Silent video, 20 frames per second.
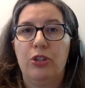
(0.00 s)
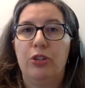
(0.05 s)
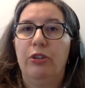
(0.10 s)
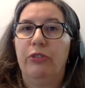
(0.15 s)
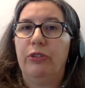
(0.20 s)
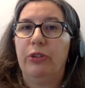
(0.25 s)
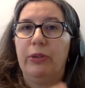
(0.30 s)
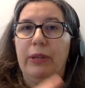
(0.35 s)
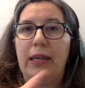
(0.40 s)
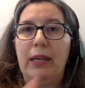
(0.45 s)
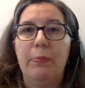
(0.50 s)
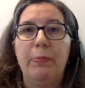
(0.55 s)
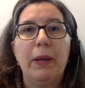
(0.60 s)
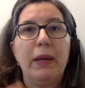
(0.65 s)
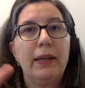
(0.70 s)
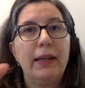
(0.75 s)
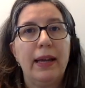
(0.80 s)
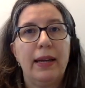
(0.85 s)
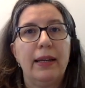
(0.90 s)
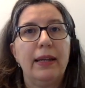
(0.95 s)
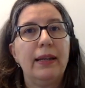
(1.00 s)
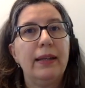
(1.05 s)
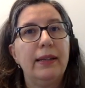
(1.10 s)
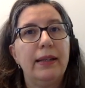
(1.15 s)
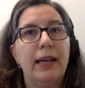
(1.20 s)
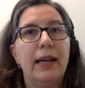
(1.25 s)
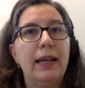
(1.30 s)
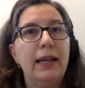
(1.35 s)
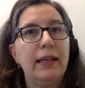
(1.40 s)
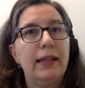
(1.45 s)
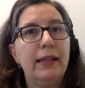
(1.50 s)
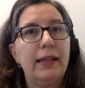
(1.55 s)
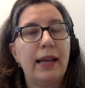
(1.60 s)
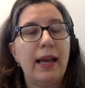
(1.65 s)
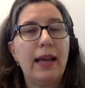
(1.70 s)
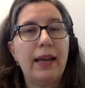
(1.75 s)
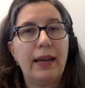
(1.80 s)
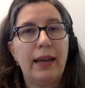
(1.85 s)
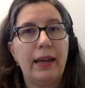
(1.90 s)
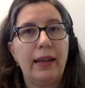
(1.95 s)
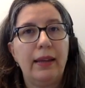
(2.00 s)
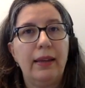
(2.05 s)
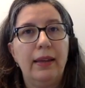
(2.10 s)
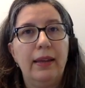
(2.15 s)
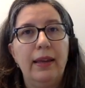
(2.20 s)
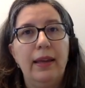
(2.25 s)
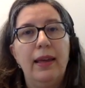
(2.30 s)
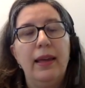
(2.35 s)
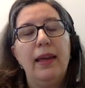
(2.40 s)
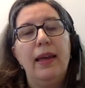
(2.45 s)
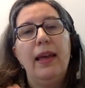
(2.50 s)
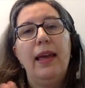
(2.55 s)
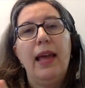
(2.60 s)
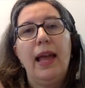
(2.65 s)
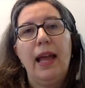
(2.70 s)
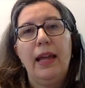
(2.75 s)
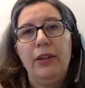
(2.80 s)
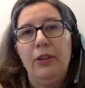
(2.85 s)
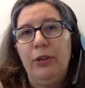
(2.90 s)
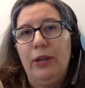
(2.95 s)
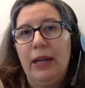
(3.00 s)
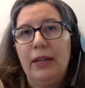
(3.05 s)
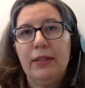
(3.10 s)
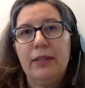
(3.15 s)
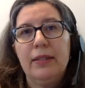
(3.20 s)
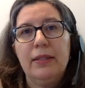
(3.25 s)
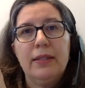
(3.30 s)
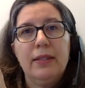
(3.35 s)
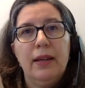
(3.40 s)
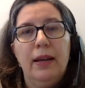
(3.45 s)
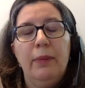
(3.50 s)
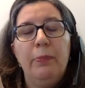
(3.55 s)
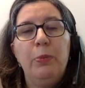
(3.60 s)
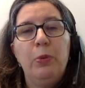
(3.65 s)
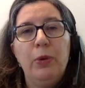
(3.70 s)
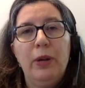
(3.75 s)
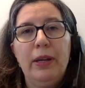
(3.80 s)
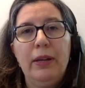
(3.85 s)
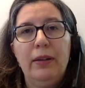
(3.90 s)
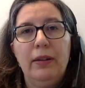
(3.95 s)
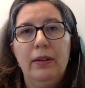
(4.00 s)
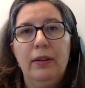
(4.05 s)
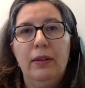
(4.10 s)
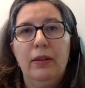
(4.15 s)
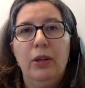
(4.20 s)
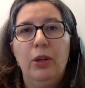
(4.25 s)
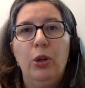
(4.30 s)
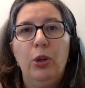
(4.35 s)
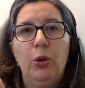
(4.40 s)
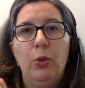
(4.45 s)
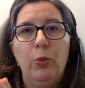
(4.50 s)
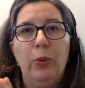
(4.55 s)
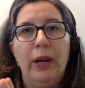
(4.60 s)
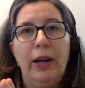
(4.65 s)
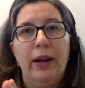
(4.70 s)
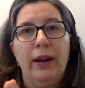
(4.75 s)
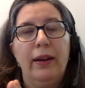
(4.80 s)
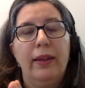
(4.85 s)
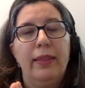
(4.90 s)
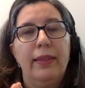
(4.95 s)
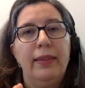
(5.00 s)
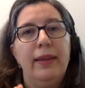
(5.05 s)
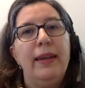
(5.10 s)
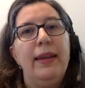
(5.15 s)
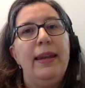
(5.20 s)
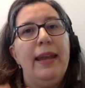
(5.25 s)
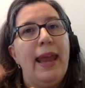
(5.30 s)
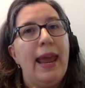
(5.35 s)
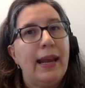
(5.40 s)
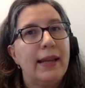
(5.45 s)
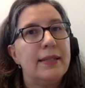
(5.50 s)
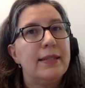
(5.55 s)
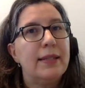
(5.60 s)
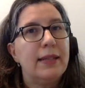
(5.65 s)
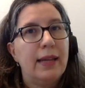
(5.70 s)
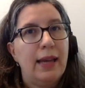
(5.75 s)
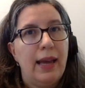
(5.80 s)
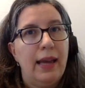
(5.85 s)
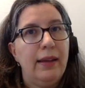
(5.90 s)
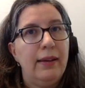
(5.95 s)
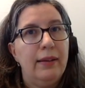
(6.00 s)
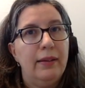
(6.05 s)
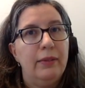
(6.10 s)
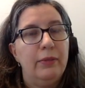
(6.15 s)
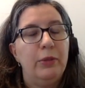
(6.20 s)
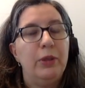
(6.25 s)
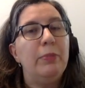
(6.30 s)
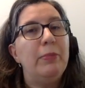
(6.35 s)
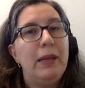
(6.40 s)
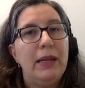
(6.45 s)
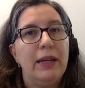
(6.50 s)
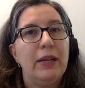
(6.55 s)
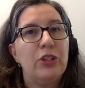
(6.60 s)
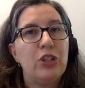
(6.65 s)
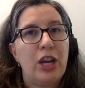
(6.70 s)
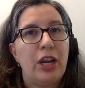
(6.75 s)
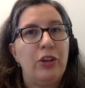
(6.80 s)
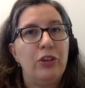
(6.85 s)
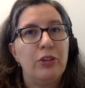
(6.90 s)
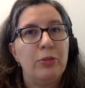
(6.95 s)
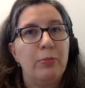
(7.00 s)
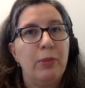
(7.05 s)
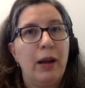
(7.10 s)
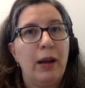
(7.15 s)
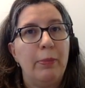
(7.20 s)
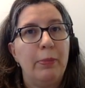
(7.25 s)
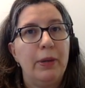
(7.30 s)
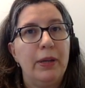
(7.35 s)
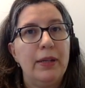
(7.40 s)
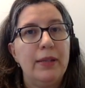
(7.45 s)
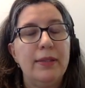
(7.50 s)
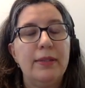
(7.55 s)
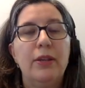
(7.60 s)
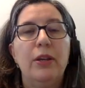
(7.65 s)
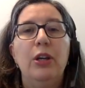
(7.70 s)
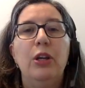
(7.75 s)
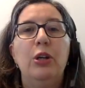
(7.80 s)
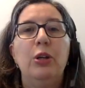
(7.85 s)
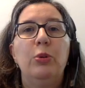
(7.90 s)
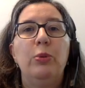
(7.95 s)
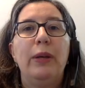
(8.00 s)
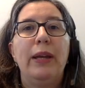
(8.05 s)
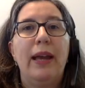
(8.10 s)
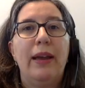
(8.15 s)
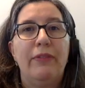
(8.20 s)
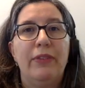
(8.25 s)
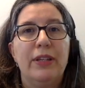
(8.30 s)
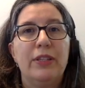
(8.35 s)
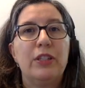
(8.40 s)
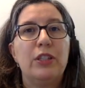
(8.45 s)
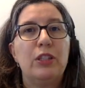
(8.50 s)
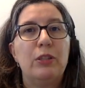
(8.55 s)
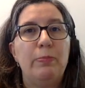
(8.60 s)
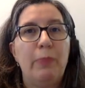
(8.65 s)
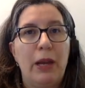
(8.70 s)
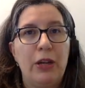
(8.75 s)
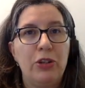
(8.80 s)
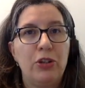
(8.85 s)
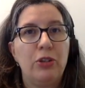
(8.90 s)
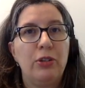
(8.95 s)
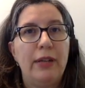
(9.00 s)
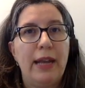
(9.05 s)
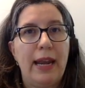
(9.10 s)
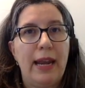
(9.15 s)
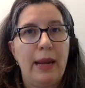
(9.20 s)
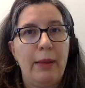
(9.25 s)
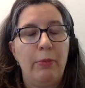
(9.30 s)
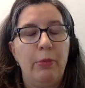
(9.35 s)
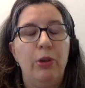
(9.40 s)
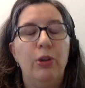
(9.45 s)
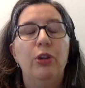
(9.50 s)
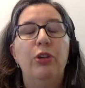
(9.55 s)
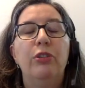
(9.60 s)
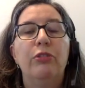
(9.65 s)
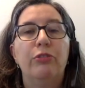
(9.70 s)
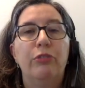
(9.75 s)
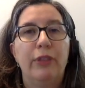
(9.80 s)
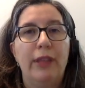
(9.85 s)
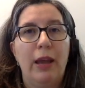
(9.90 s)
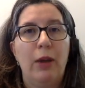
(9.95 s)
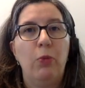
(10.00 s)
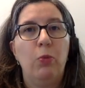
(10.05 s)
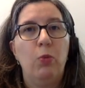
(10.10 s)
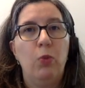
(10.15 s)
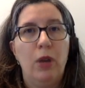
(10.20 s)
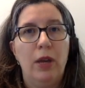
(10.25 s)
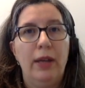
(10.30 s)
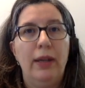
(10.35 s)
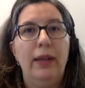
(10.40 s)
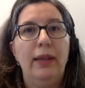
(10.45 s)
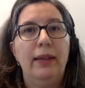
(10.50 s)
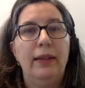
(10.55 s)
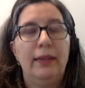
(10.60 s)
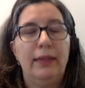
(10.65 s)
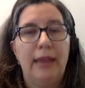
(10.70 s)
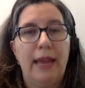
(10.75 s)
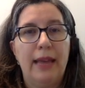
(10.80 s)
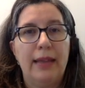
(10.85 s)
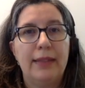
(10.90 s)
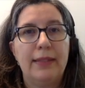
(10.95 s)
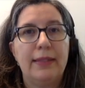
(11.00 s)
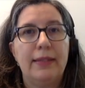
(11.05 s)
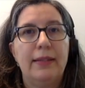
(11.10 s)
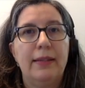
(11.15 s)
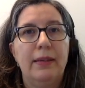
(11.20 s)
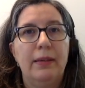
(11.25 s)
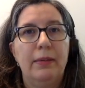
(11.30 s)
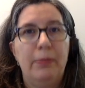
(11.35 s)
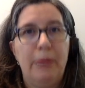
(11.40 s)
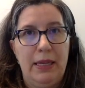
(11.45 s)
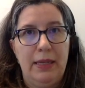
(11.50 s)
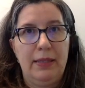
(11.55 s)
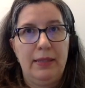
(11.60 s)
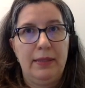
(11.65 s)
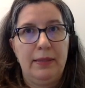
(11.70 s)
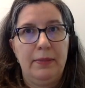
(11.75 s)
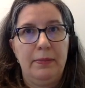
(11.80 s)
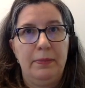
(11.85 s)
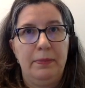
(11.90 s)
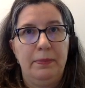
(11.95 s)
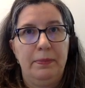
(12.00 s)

So if you keep on cutting and cutting and cutting, and you get to a point where the next cut would mean a change in properties, we have a special name for that one last piece.